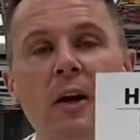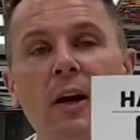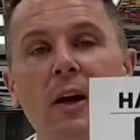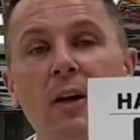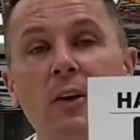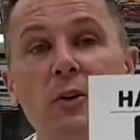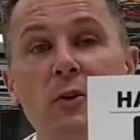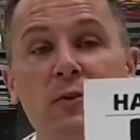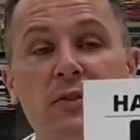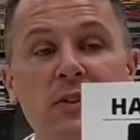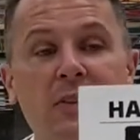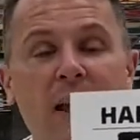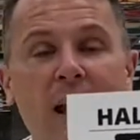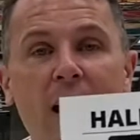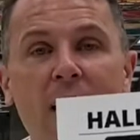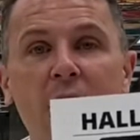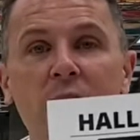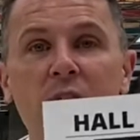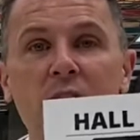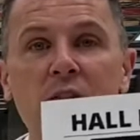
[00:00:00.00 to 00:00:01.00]
You
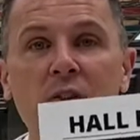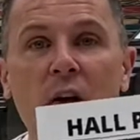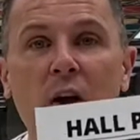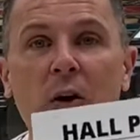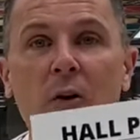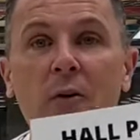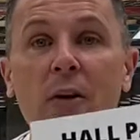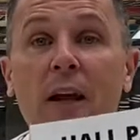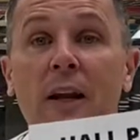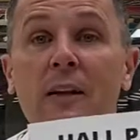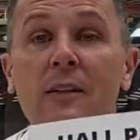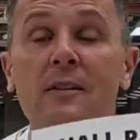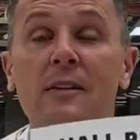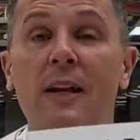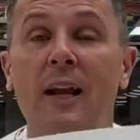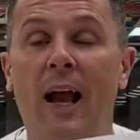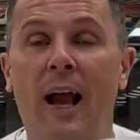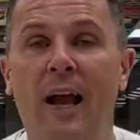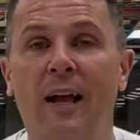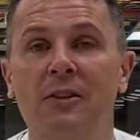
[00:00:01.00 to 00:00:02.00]
scan this code and it's
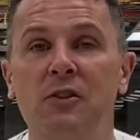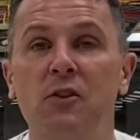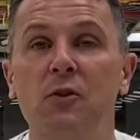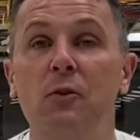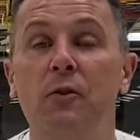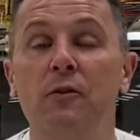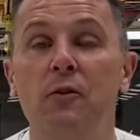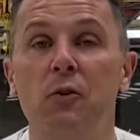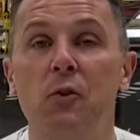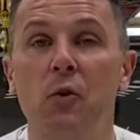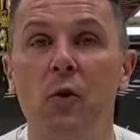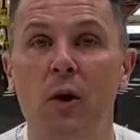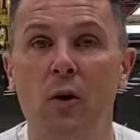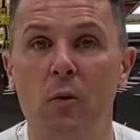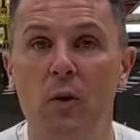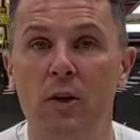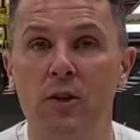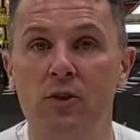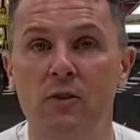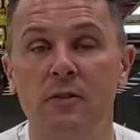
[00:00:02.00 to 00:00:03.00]
gonna ask you a few quick
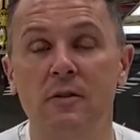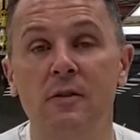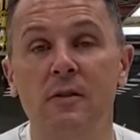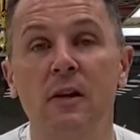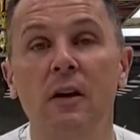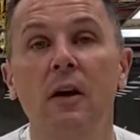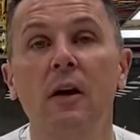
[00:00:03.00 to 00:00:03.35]
questions.